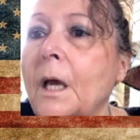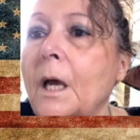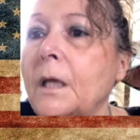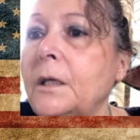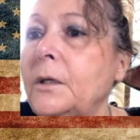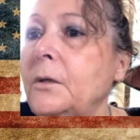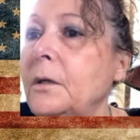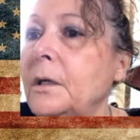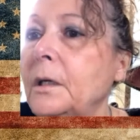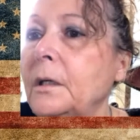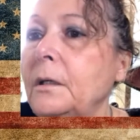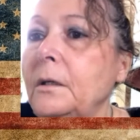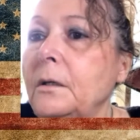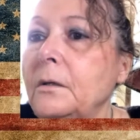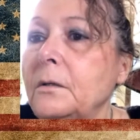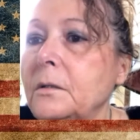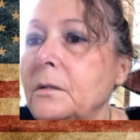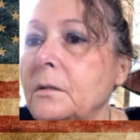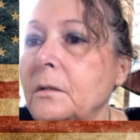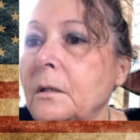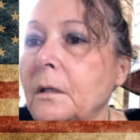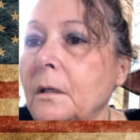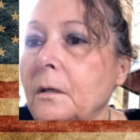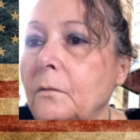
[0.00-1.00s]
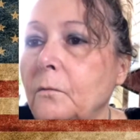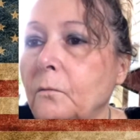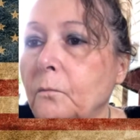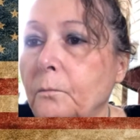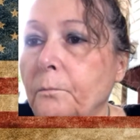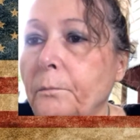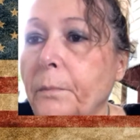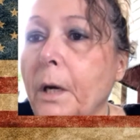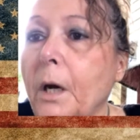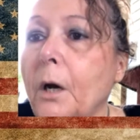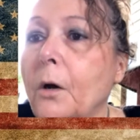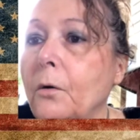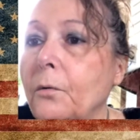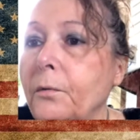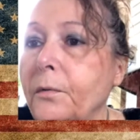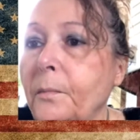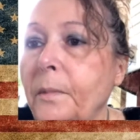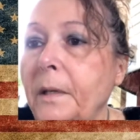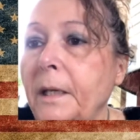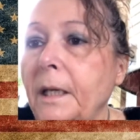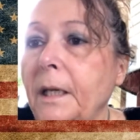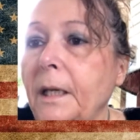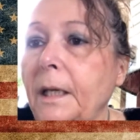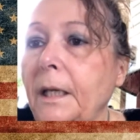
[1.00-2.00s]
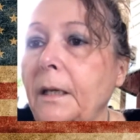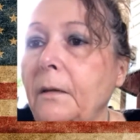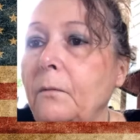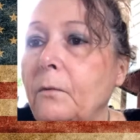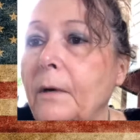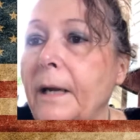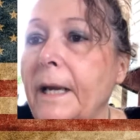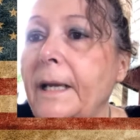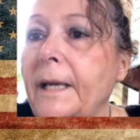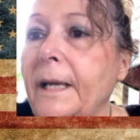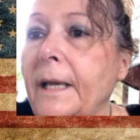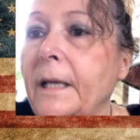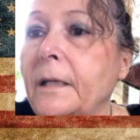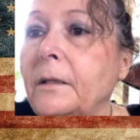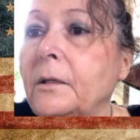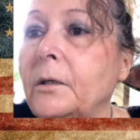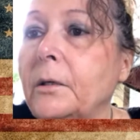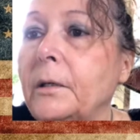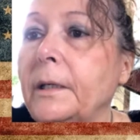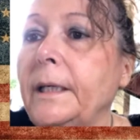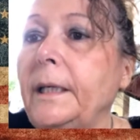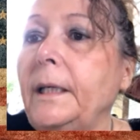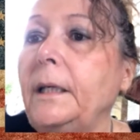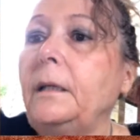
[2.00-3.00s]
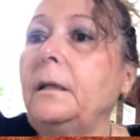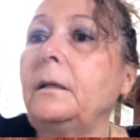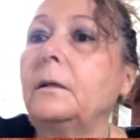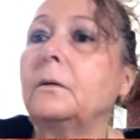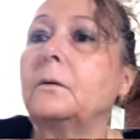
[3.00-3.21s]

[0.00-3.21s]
You can use both, Penny, red and green,